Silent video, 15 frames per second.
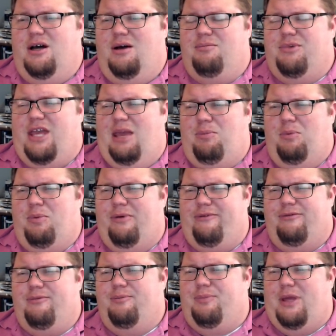keeping
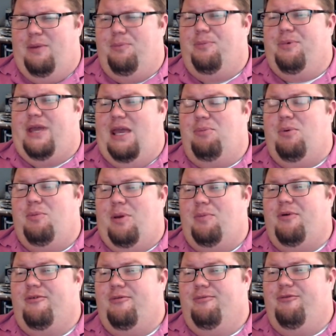
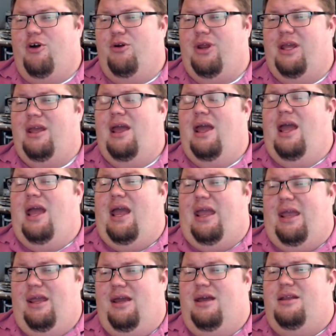people from voting,
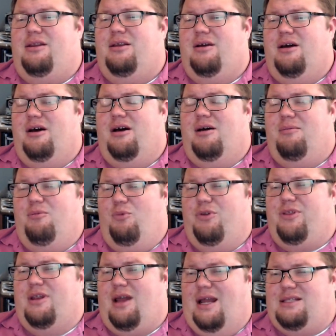and with
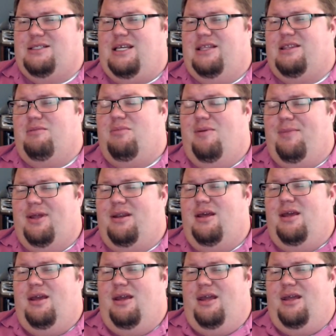the 19th Amendment,
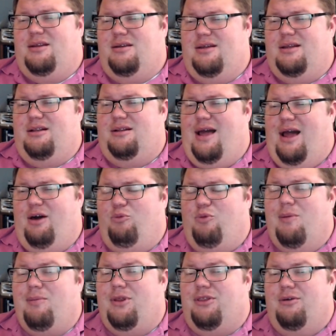it allowed
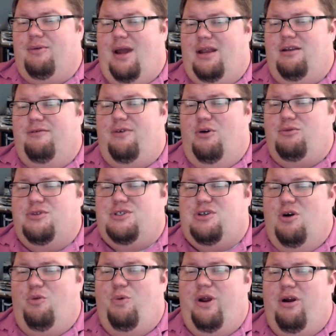women the right to vote. And
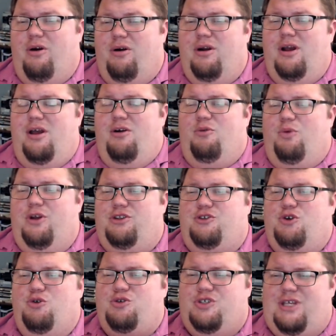so we are
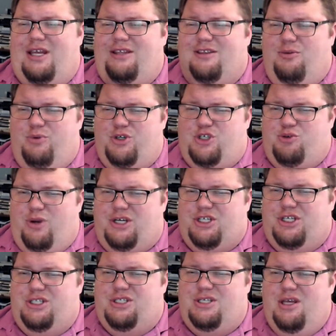reducing the
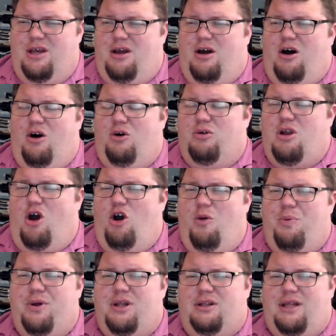restrictions on
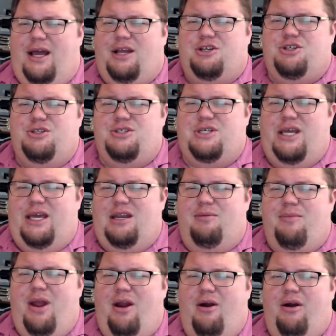open elections in
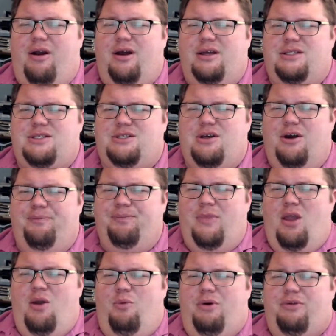America. And so
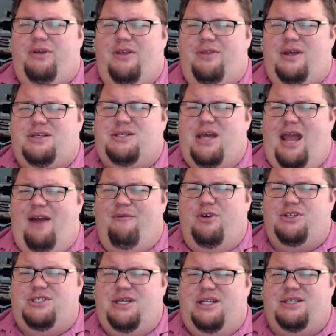within this, every
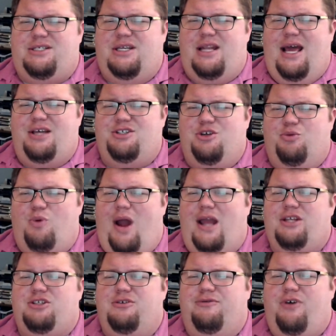citizen has the
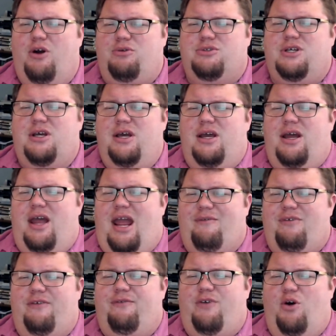right to vote.
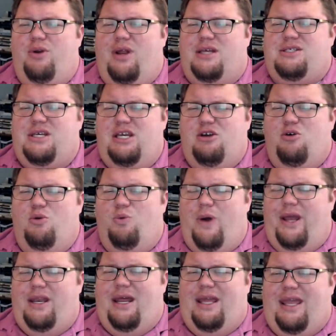Every vote has equal
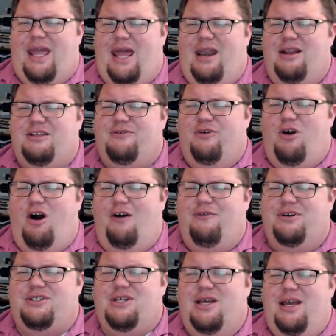weight, and candidates for
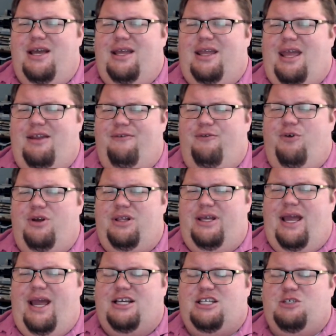office can
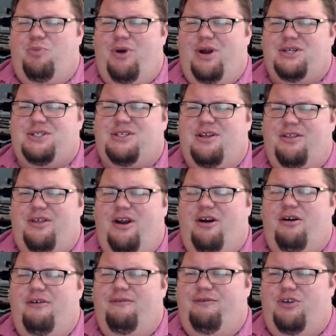freely express
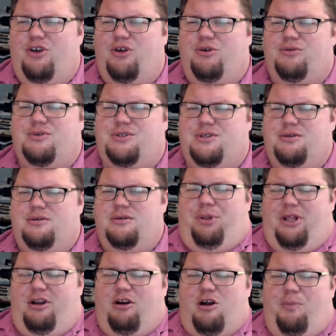their views.
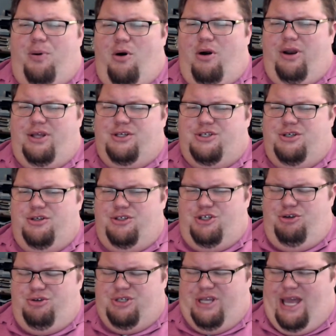Political parties
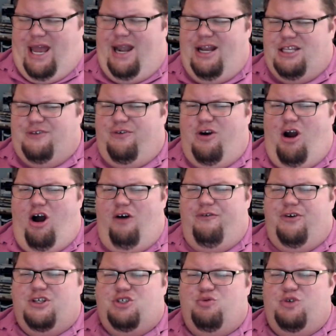choose candidates for
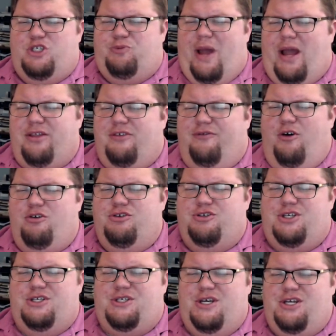office, respect the voters'
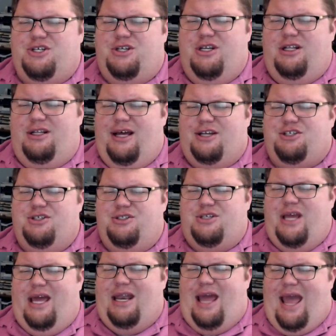decision in elections,
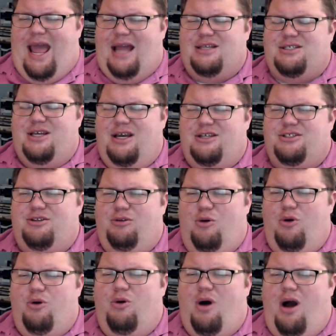and act as loyal